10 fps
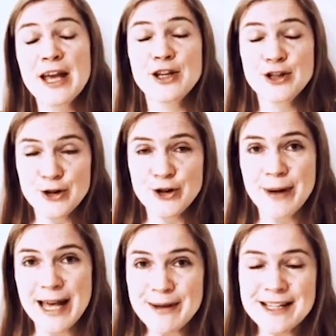Enjoy your
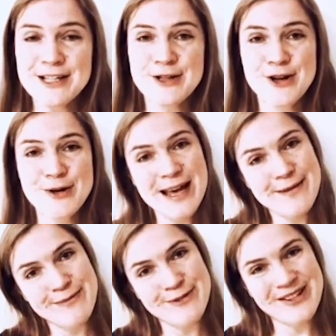babies, enjoy your
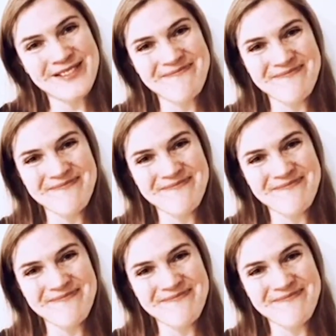baby moon.